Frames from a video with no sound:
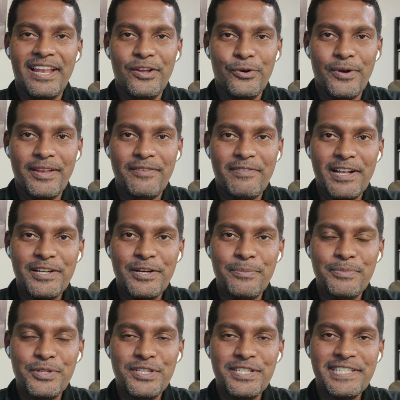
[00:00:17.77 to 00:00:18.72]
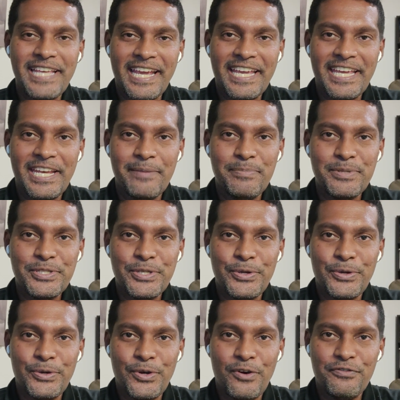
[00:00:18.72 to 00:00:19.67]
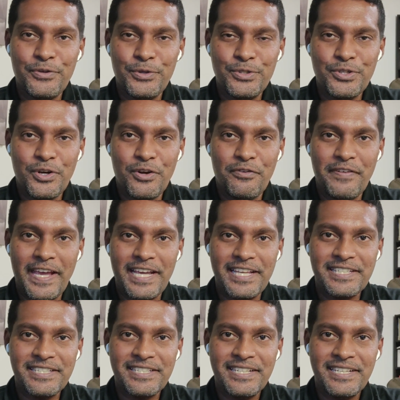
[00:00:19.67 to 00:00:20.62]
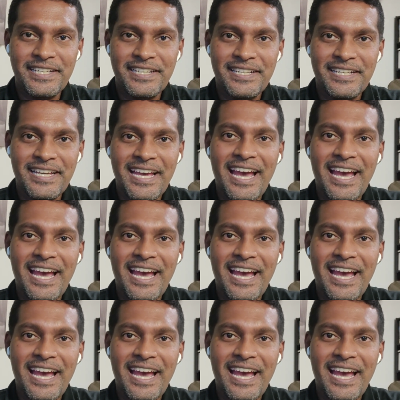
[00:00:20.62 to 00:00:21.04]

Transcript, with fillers: Hello and welcome to the second episode of Future of X,